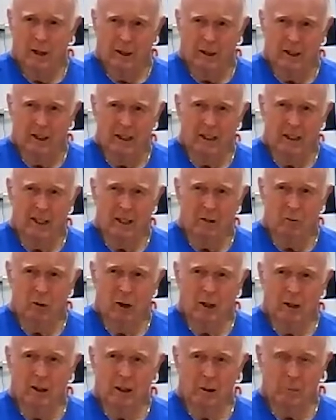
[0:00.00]

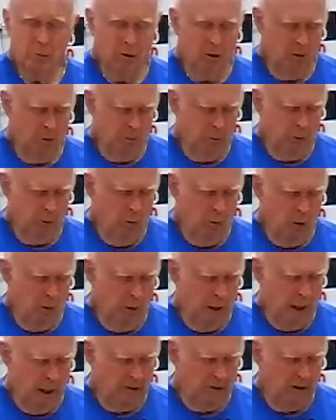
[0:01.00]
DK1 in the pro, promo
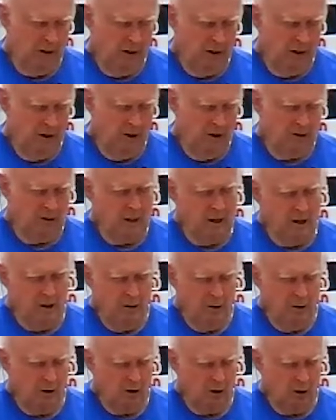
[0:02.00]
box, and get a discount. Or
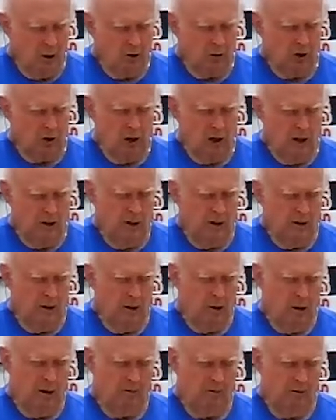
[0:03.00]
you can call Shonda at the
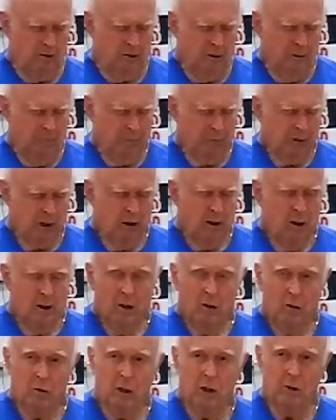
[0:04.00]
office,
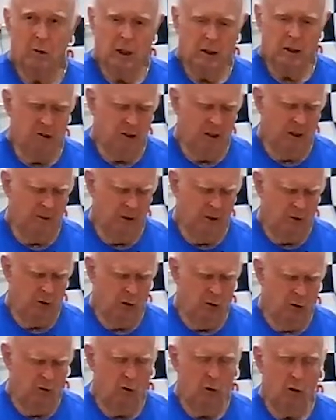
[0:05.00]
317
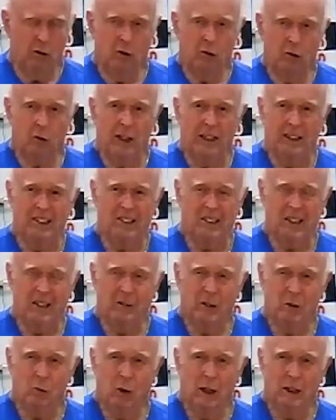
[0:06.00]
243
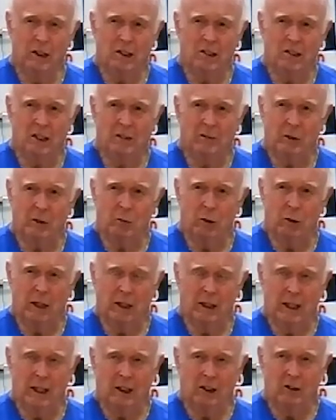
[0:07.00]
7171.
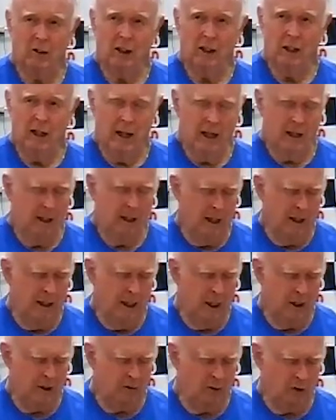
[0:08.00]
I guess, again,
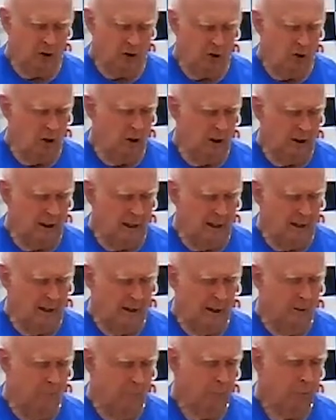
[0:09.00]
ask for Shonda Kennedy.